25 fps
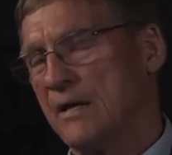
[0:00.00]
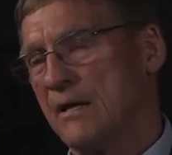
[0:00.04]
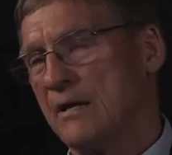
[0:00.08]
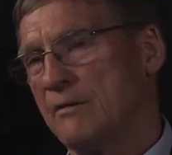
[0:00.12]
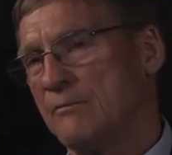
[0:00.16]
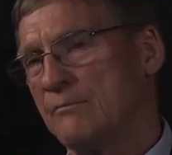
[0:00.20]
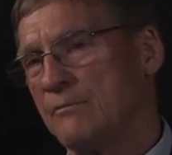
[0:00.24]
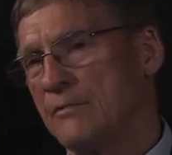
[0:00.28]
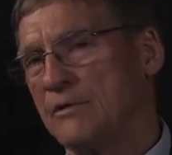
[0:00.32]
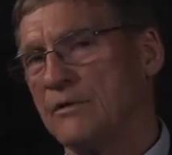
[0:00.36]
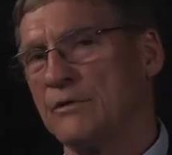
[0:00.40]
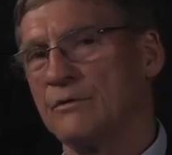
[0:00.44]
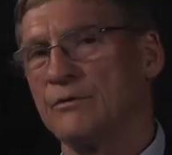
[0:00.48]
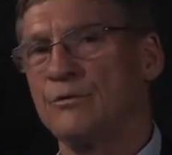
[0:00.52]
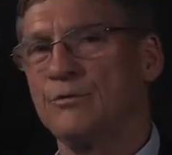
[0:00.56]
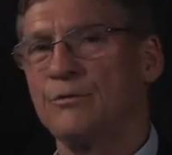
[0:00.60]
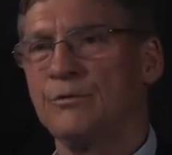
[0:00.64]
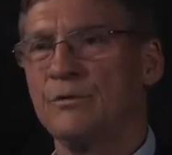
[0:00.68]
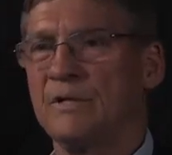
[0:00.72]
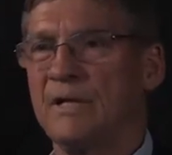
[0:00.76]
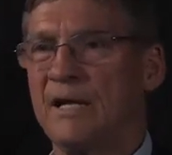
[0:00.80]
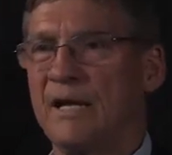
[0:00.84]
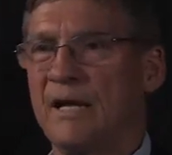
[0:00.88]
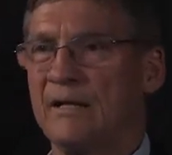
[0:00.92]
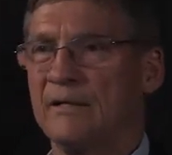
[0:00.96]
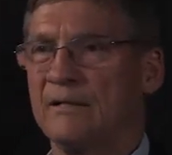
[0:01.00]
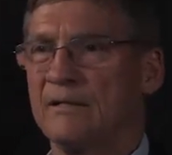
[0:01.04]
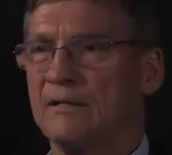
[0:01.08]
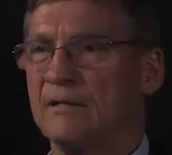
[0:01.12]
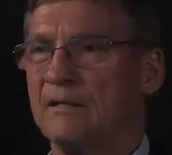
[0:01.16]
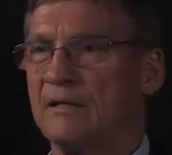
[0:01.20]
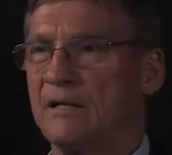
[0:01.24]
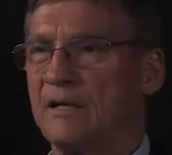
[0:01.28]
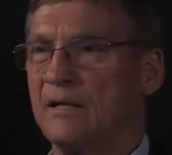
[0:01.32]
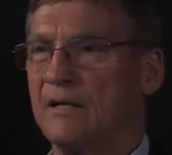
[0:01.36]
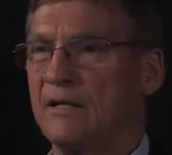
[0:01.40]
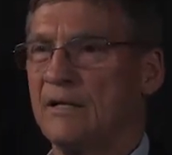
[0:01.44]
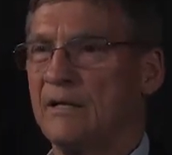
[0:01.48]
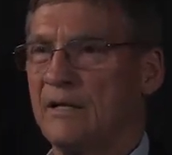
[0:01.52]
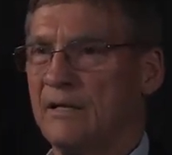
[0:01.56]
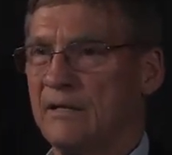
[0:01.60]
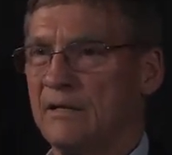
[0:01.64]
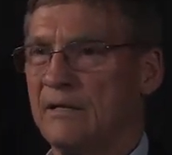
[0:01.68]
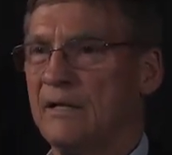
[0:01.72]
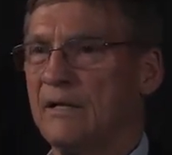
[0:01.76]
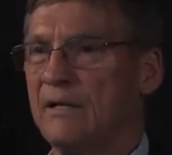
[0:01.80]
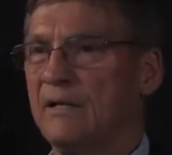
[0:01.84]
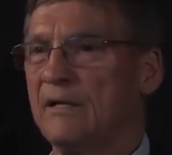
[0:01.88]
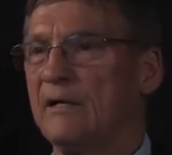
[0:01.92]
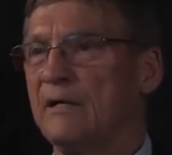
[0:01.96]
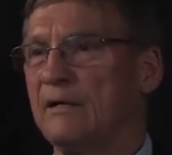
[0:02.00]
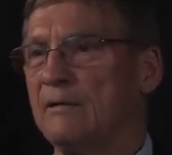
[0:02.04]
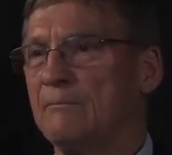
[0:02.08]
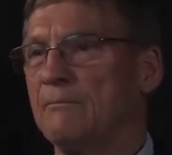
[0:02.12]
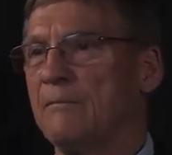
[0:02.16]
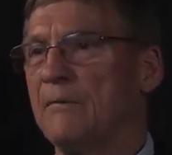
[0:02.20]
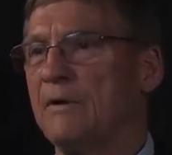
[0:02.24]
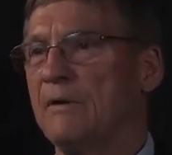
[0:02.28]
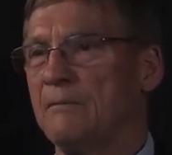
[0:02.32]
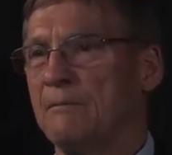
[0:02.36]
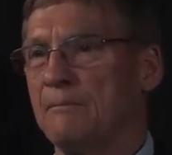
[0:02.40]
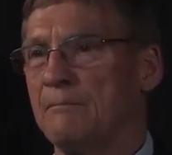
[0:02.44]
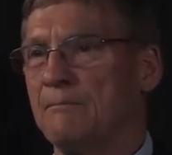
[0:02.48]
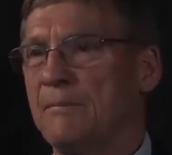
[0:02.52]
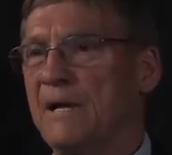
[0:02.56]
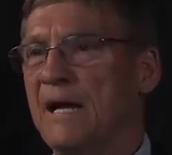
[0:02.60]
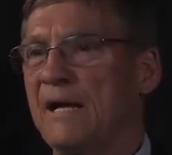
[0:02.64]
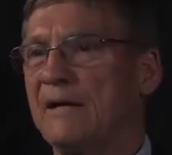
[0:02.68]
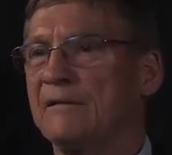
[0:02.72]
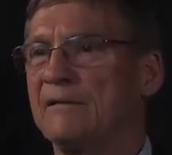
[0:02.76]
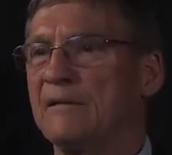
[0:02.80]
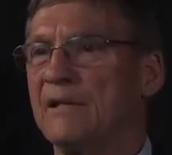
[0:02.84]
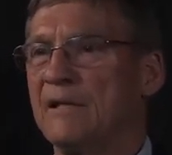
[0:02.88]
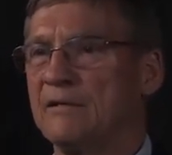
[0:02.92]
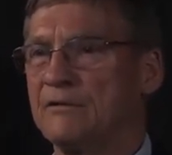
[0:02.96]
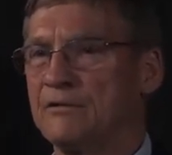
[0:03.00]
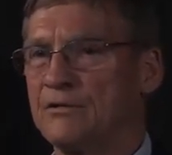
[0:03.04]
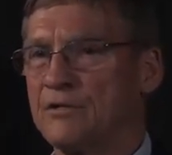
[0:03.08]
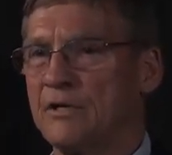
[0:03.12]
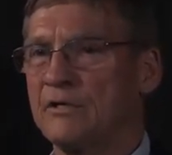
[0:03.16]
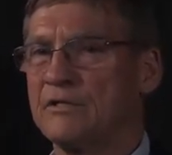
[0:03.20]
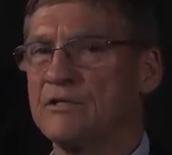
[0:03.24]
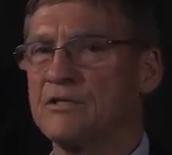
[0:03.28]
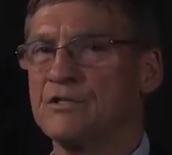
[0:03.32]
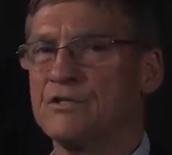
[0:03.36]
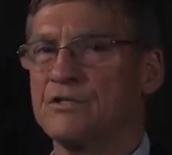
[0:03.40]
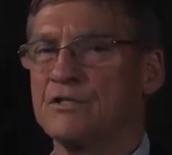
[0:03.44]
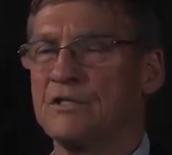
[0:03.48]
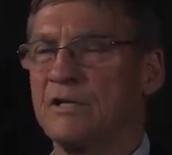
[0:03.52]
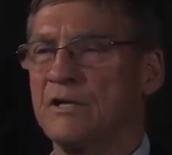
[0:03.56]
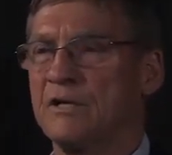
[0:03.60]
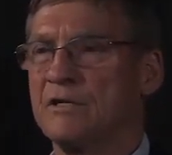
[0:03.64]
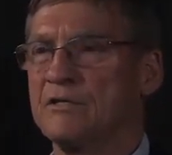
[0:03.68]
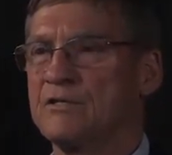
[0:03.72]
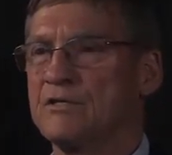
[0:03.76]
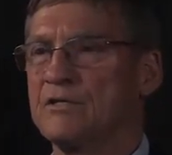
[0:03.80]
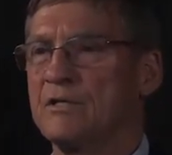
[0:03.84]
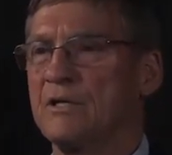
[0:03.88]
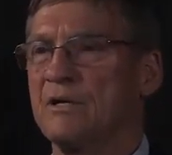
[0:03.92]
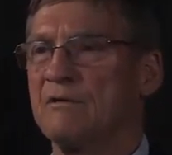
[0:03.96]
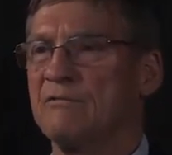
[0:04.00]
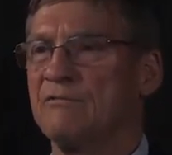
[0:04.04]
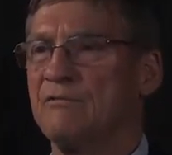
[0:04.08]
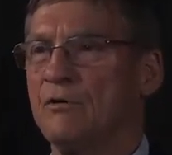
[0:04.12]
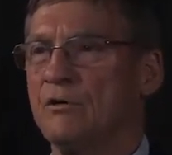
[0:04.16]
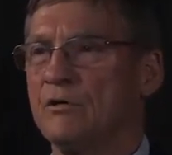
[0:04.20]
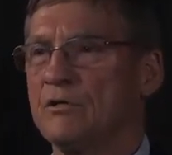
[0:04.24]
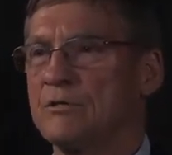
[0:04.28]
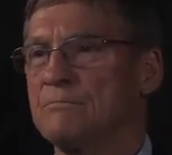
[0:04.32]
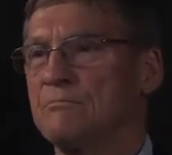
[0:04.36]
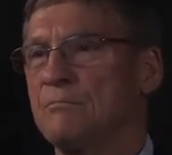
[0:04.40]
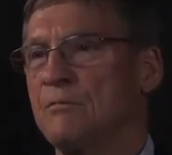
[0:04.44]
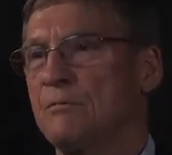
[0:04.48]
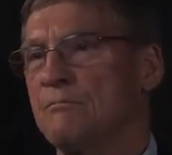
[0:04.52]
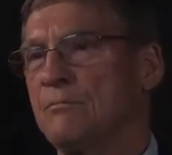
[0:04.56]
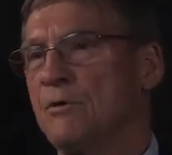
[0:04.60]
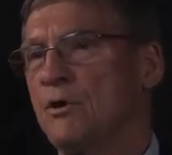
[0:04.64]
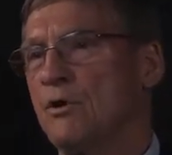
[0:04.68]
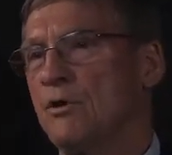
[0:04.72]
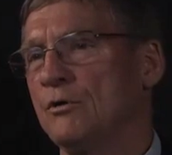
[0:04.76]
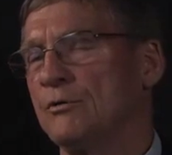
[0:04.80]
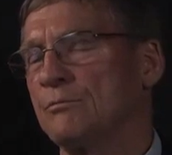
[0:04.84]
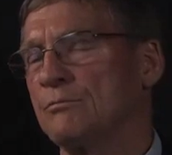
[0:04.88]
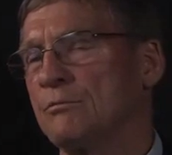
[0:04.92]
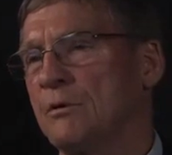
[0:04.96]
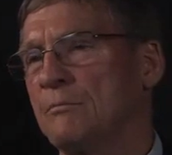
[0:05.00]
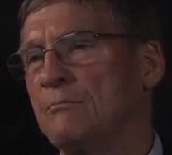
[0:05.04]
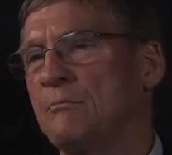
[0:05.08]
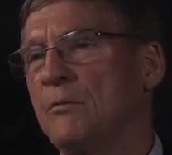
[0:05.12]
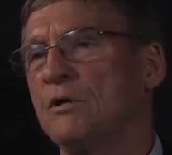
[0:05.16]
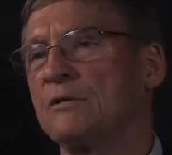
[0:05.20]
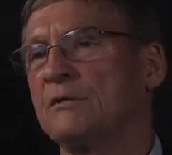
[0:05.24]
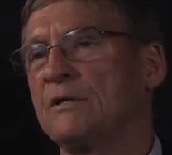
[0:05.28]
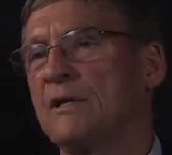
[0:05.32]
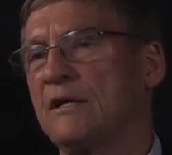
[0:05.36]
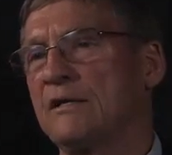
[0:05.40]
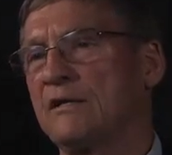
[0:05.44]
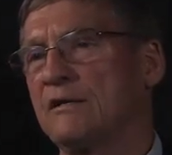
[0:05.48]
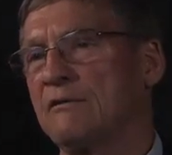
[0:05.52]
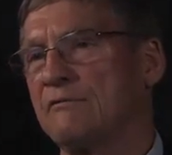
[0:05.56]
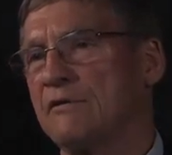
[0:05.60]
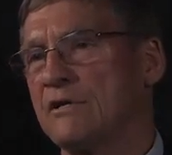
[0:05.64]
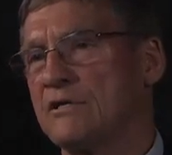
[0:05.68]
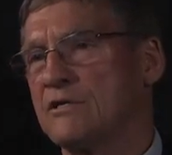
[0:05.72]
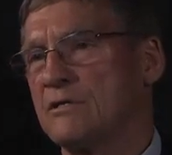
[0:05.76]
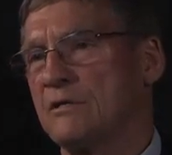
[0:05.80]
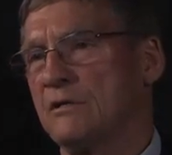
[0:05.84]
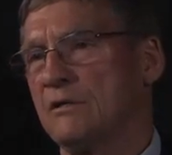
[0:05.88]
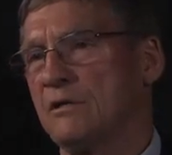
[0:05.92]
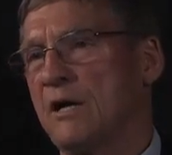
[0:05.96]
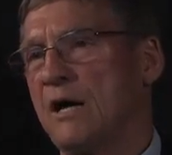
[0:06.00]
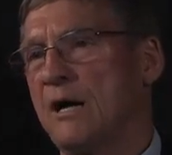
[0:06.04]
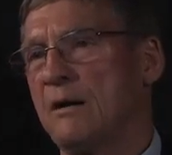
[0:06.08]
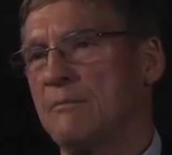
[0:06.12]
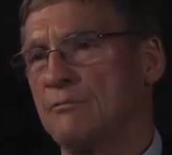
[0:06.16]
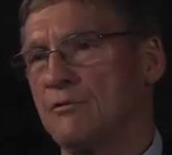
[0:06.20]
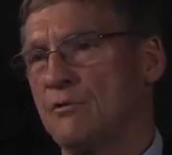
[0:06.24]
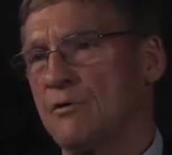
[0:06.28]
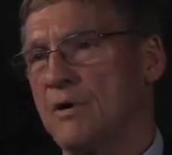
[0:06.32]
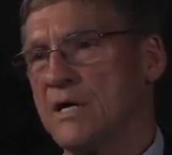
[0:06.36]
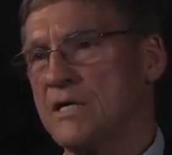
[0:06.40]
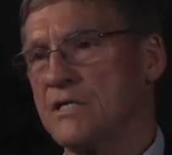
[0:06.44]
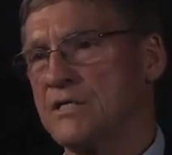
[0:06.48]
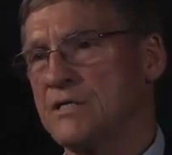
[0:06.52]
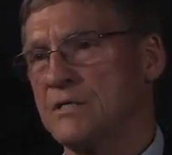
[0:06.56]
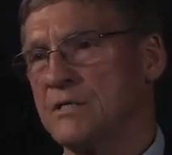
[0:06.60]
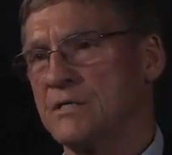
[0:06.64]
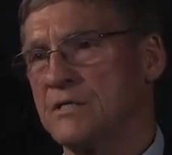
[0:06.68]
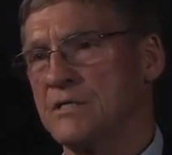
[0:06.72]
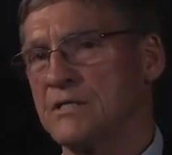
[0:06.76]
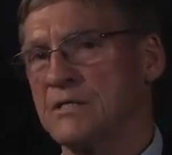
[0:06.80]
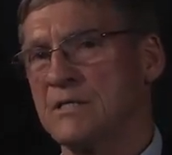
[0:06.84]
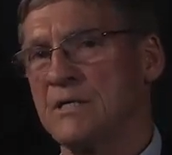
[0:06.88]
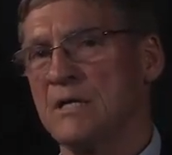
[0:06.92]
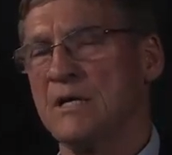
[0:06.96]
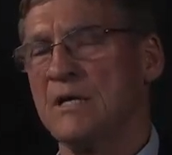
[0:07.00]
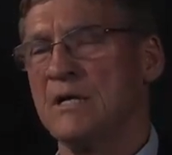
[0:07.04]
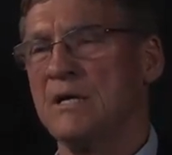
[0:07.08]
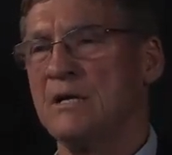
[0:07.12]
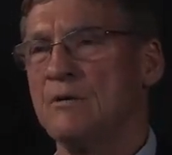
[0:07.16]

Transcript: And when you do that, uh, back then Junction City and Cedar Falls both were multi-divisional operations,